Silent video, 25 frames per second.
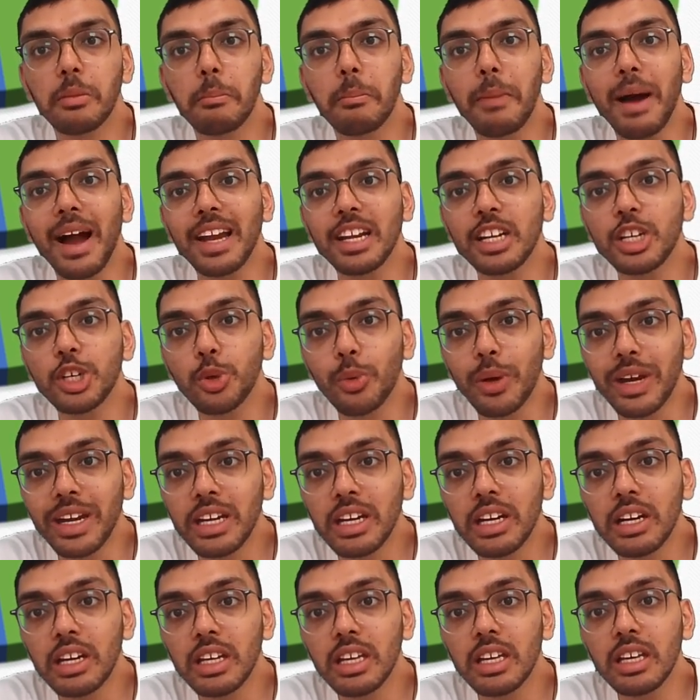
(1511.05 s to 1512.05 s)
by
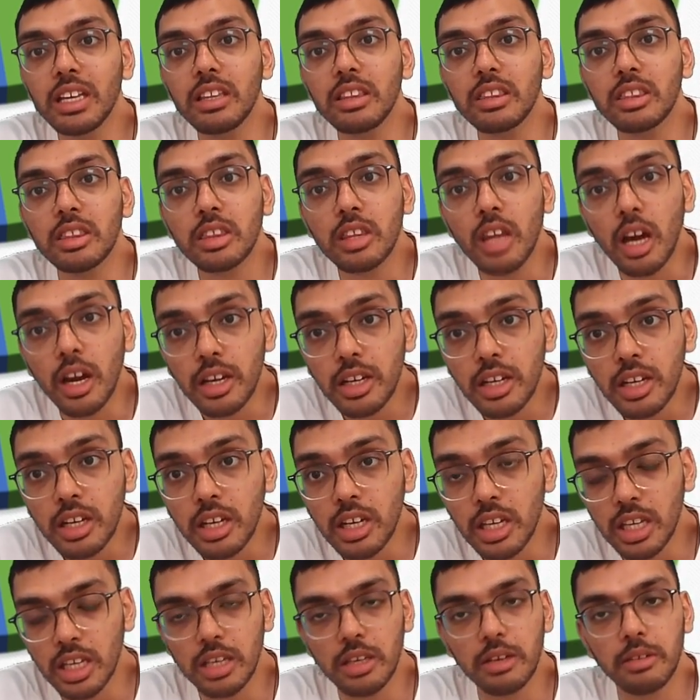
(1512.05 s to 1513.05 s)

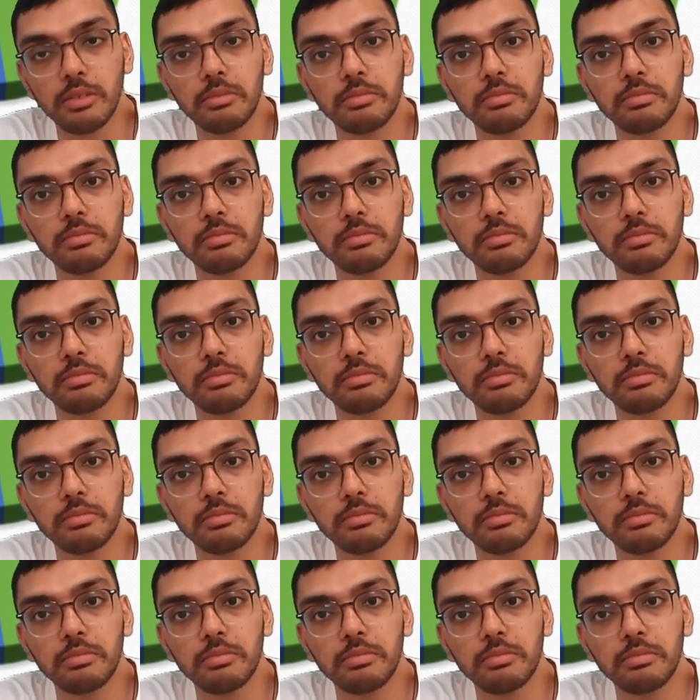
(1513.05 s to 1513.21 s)
2030.